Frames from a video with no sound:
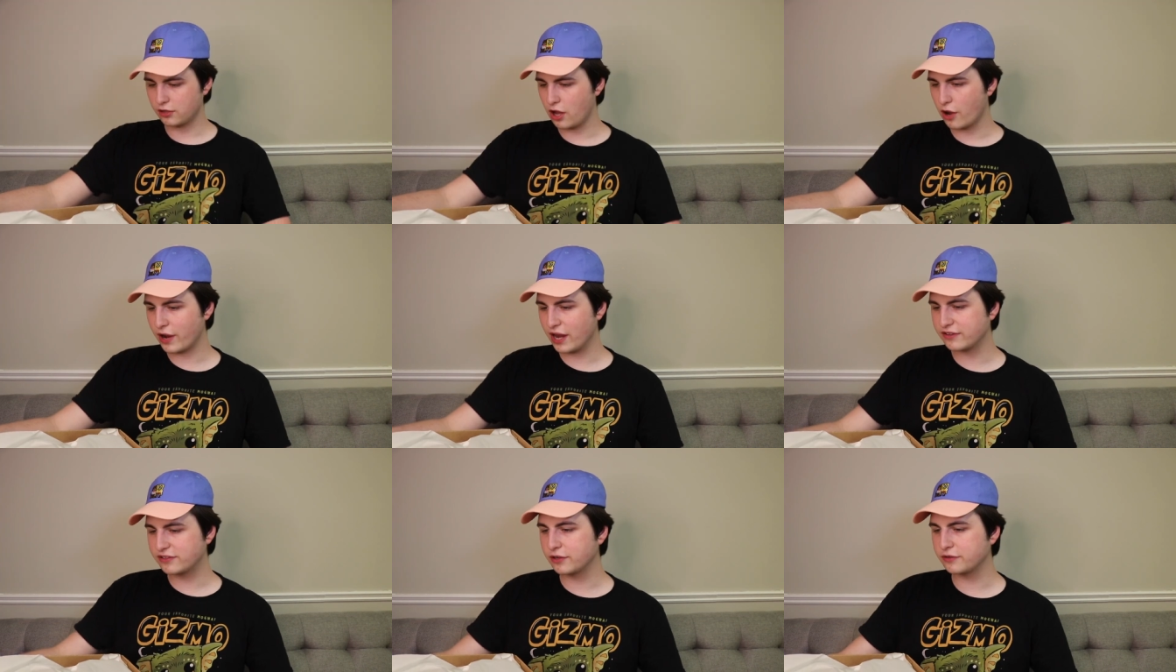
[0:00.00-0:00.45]

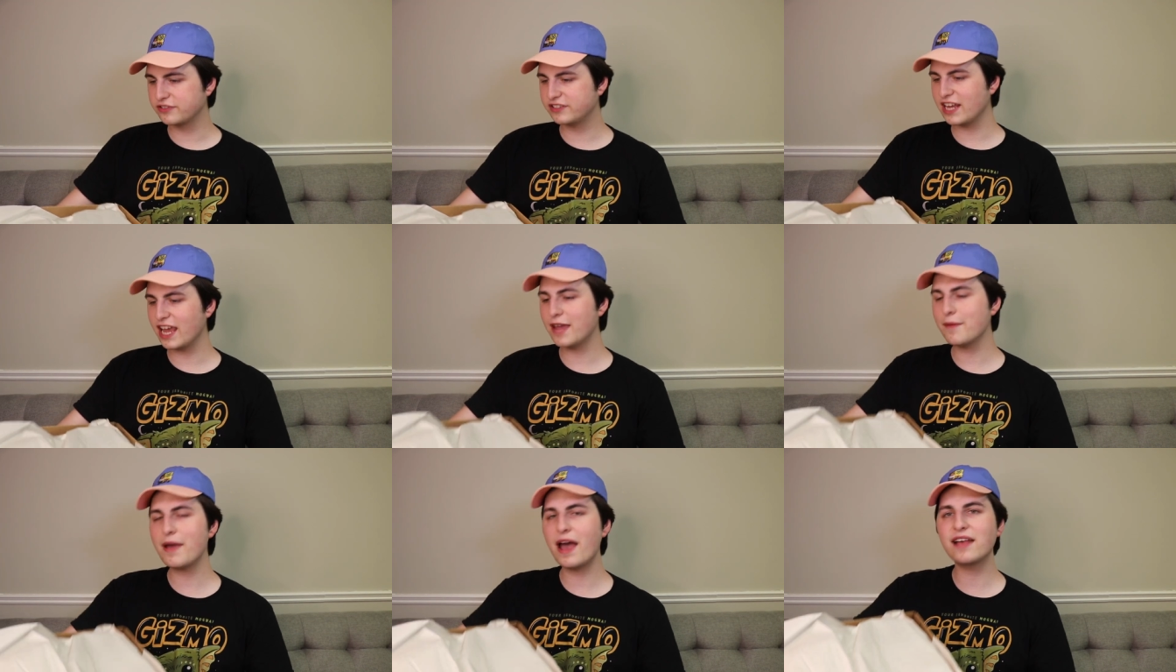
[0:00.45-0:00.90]
Okay, so
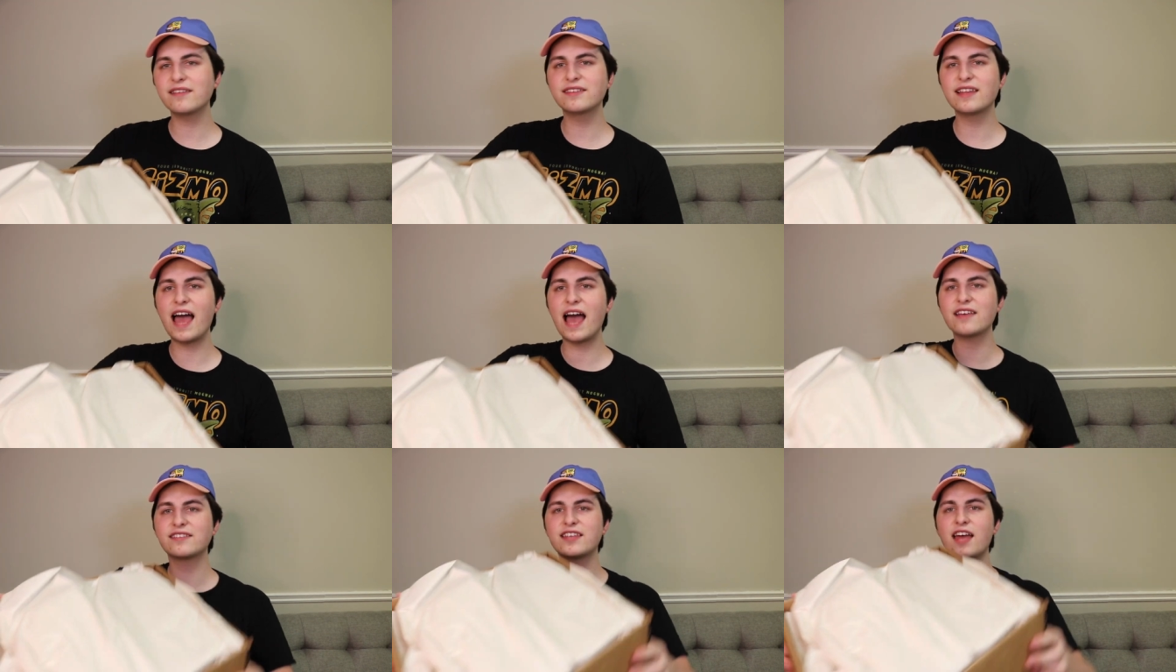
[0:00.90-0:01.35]
same as
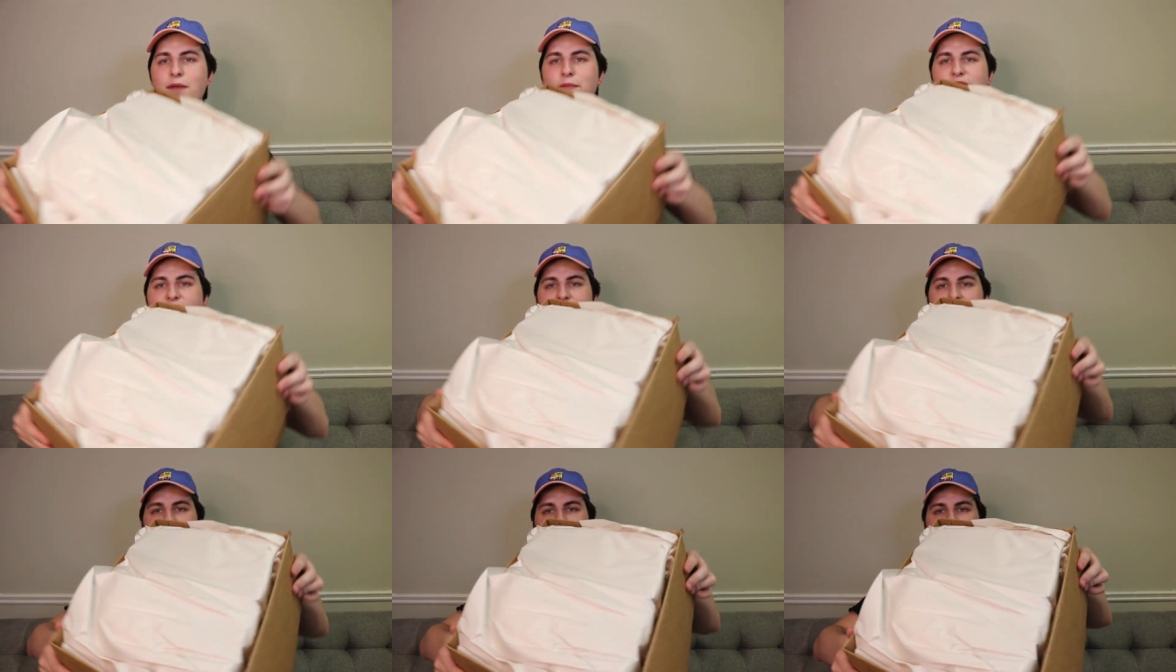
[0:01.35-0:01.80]
last time,
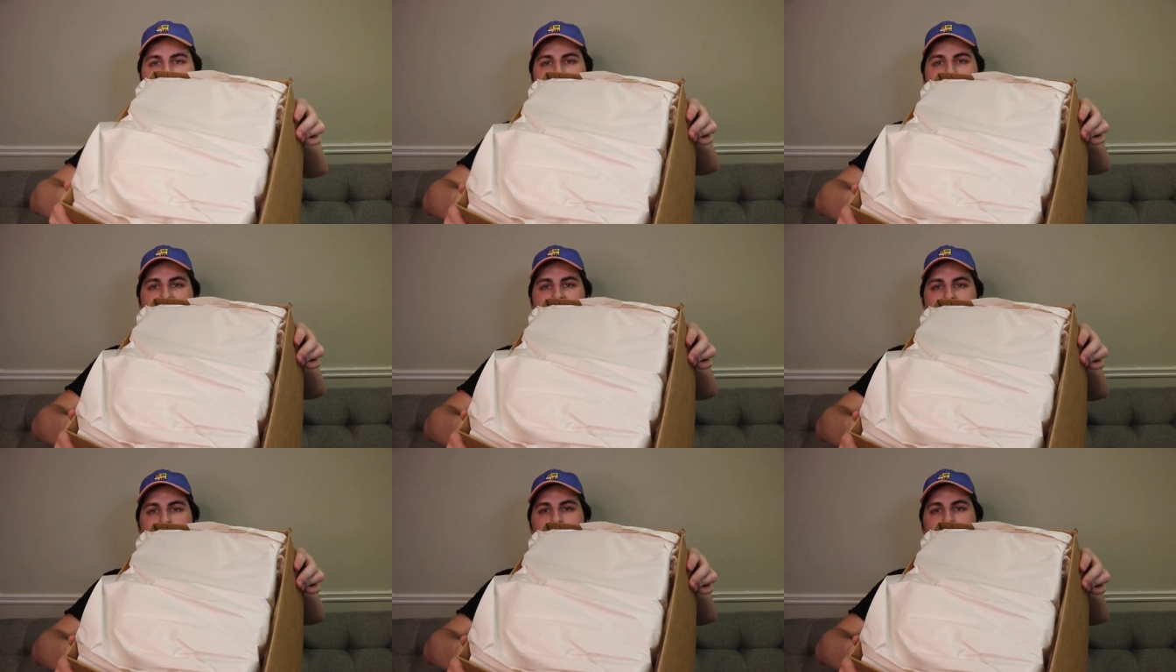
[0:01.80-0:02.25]
it's got the
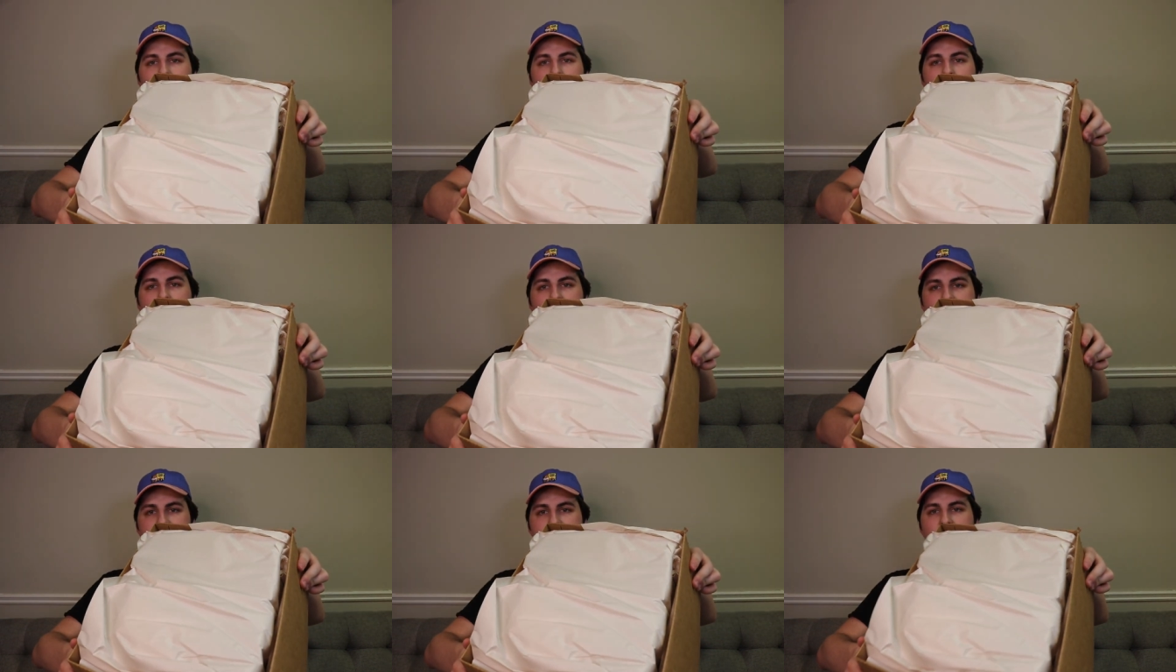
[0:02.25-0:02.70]
paper
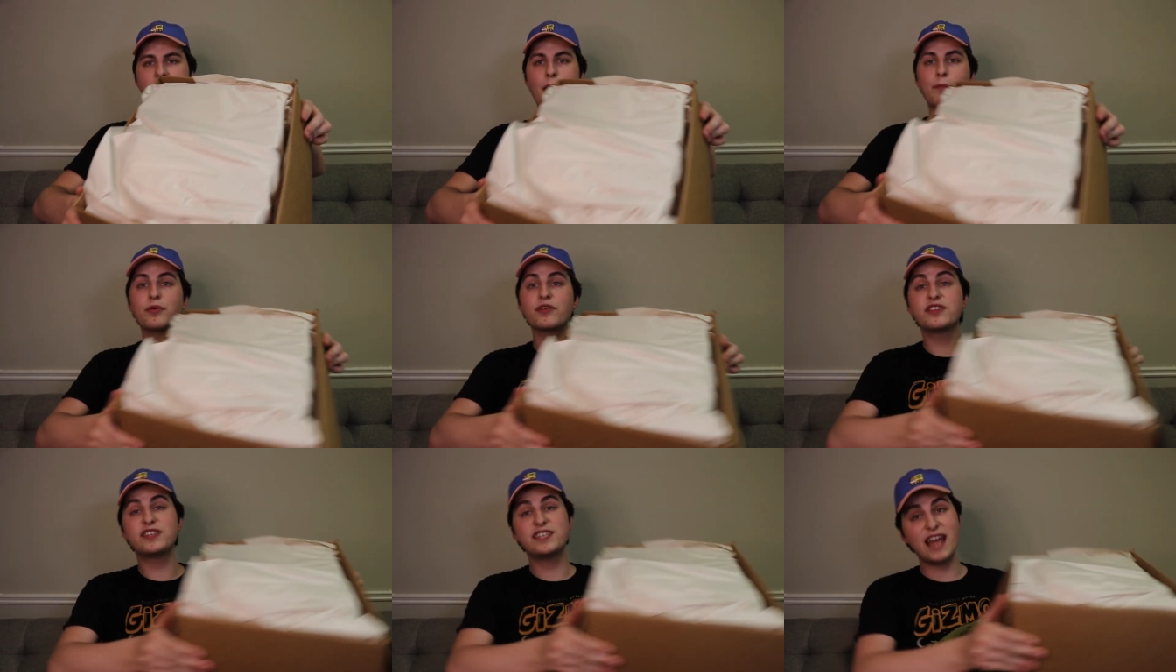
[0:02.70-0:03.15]
on the
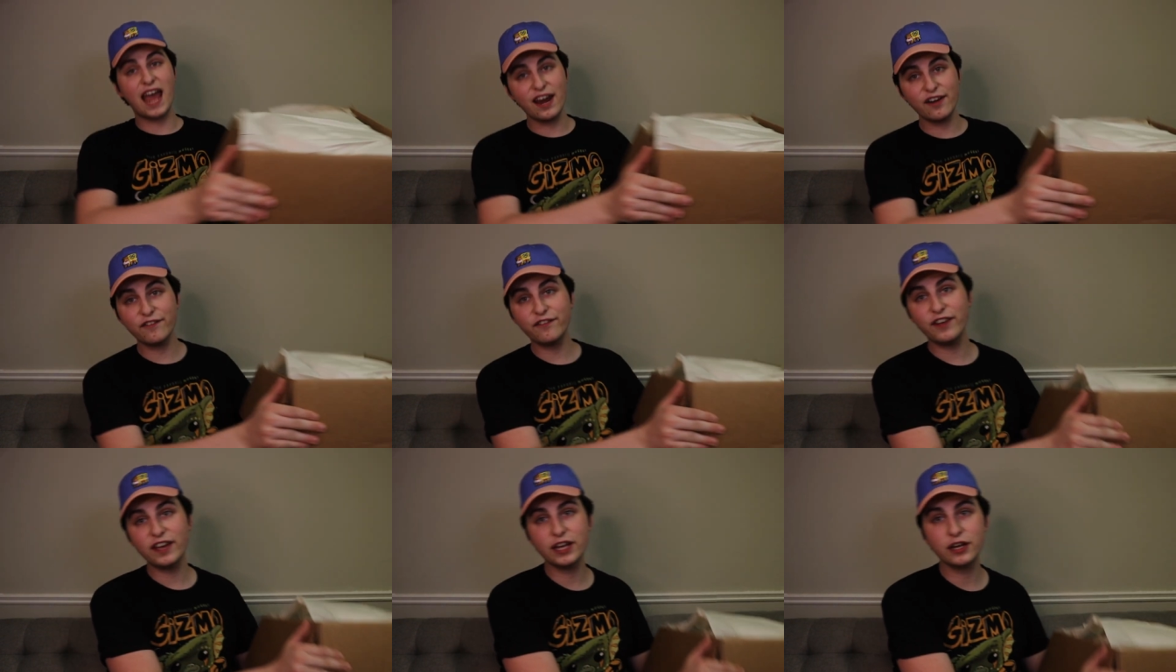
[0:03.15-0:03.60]
top with
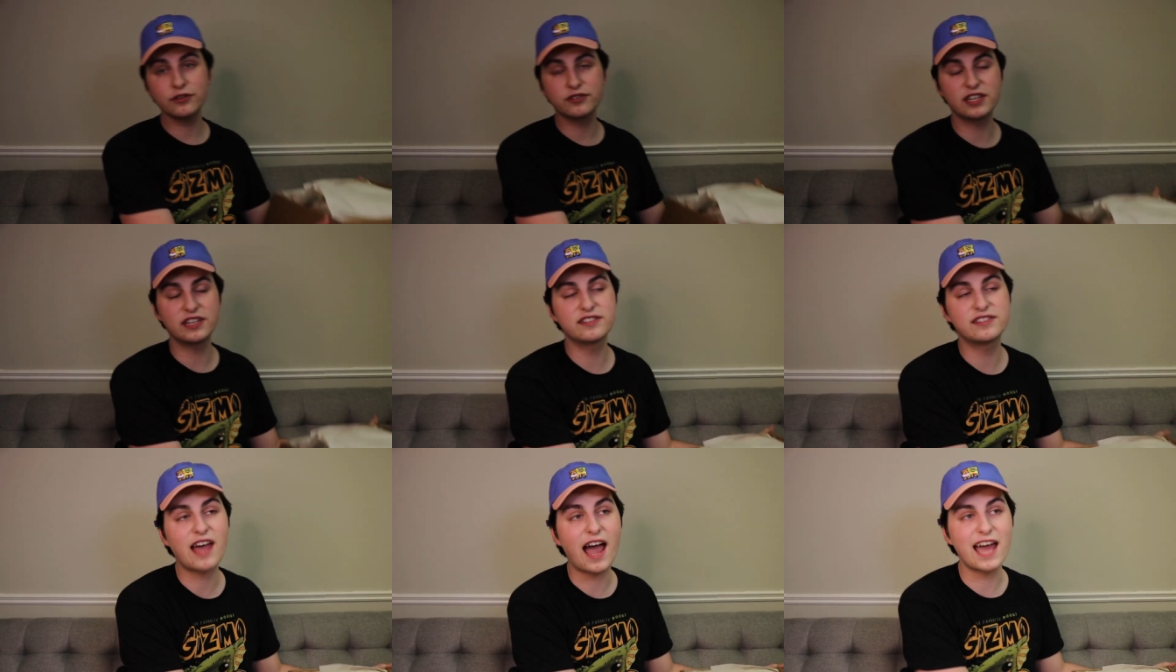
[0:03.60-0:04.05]
10 figures
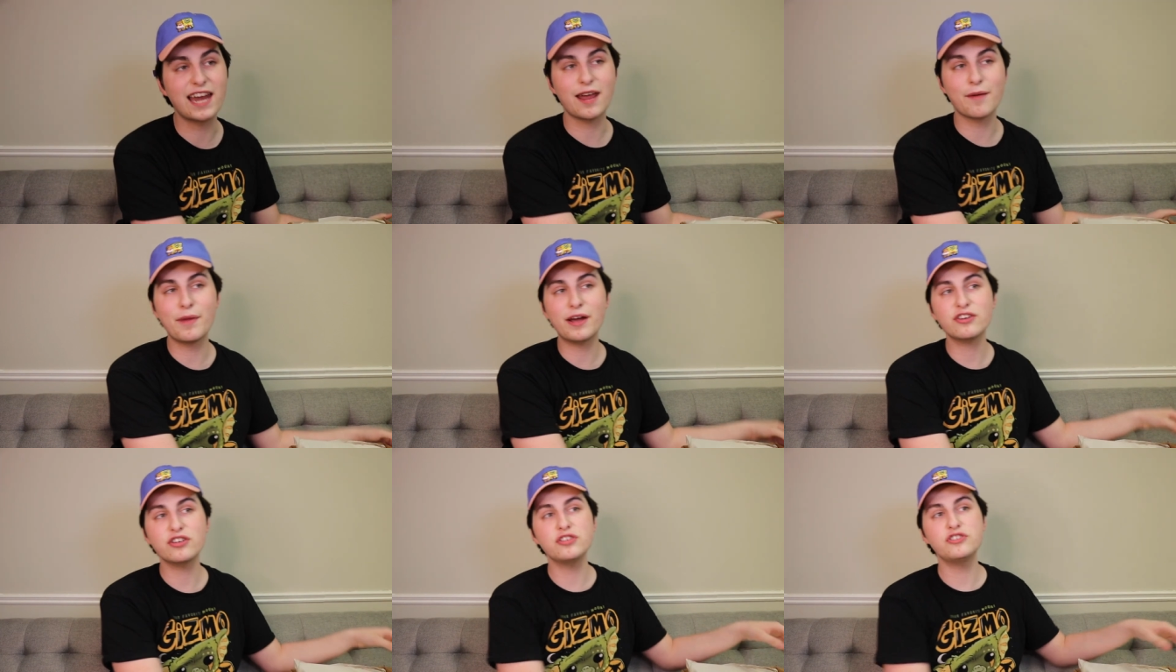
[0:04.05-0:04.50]
inside.
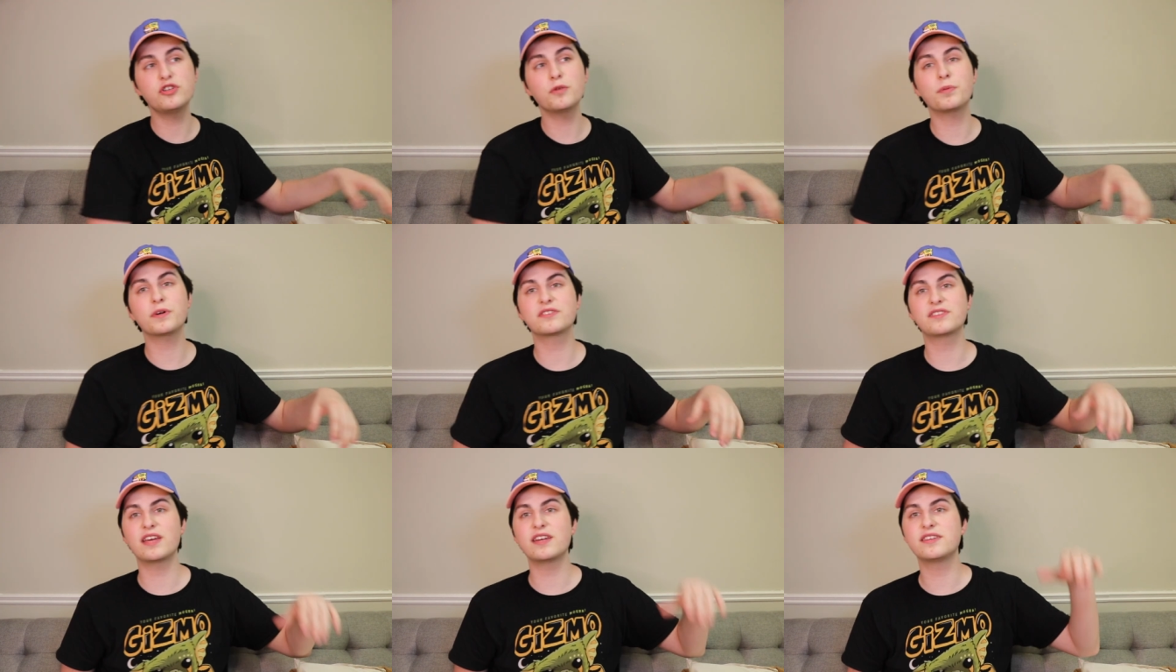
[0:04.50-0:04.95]
I'm actually
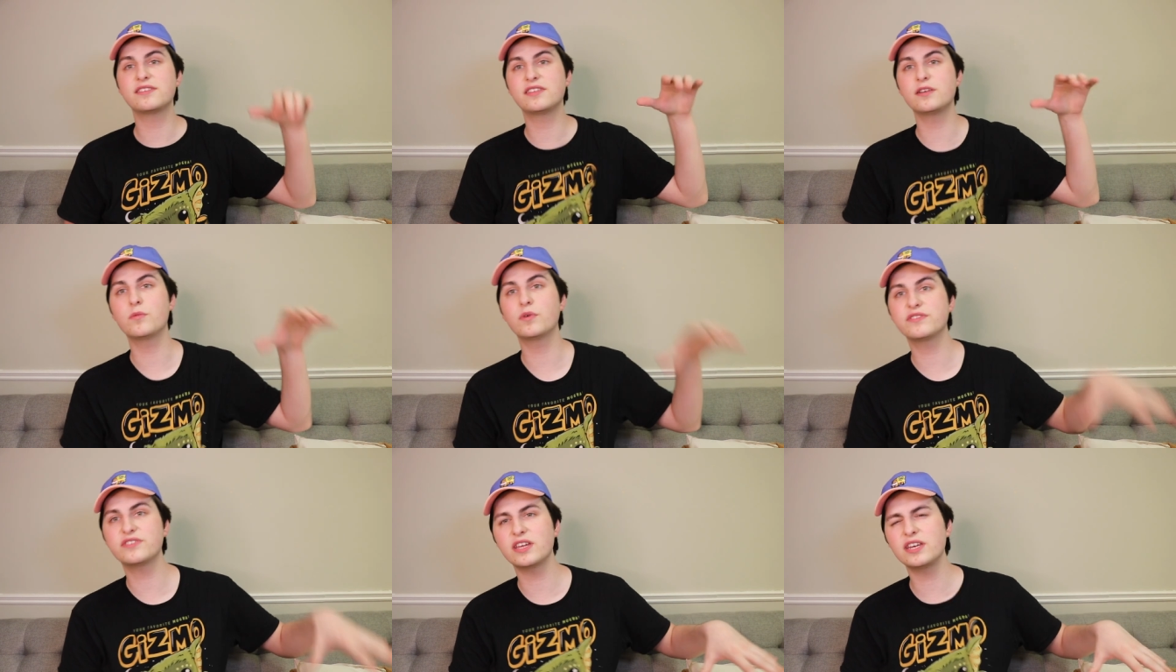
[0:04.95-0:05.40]
super excited to see
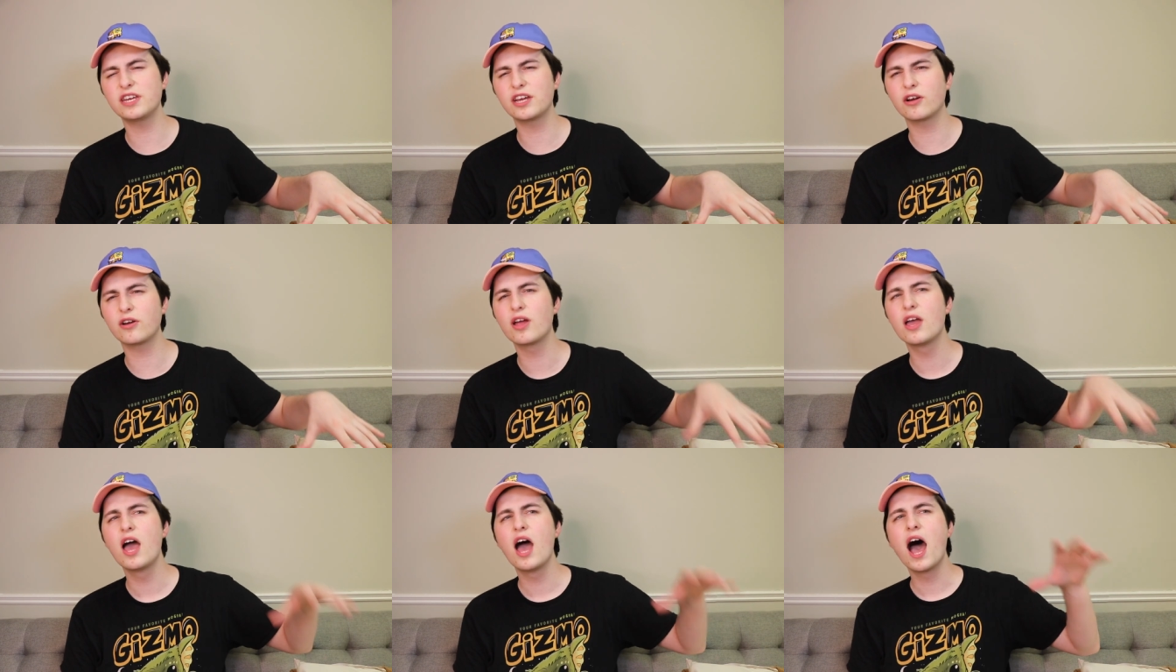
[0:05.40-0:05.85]
what's in
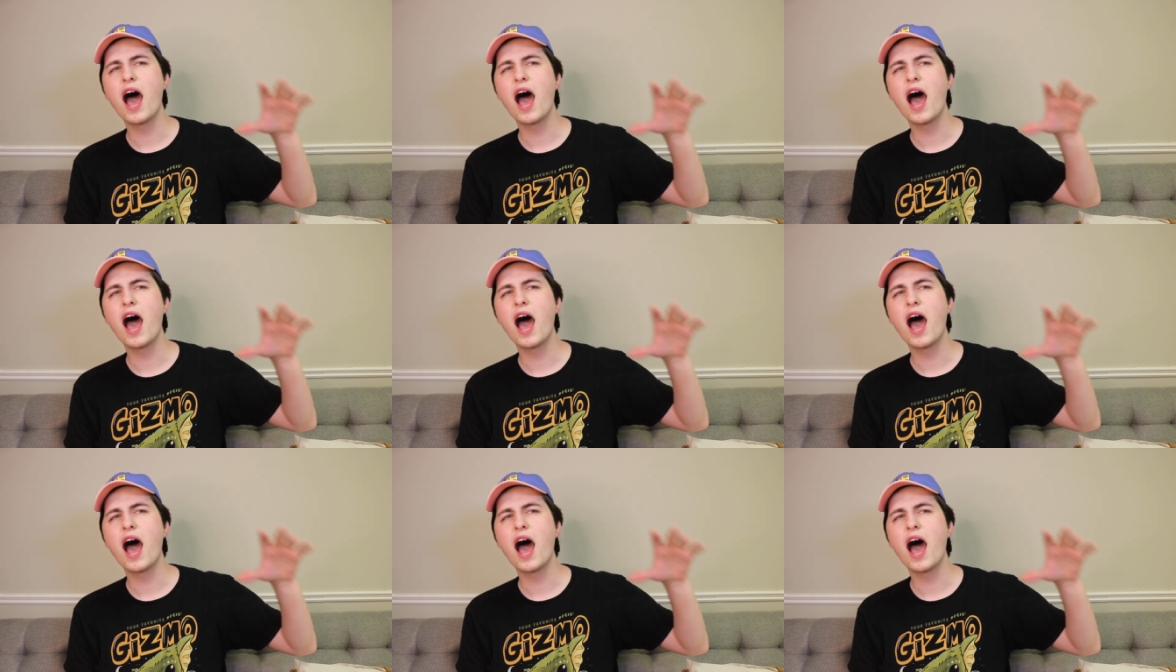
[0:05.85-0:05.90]
here.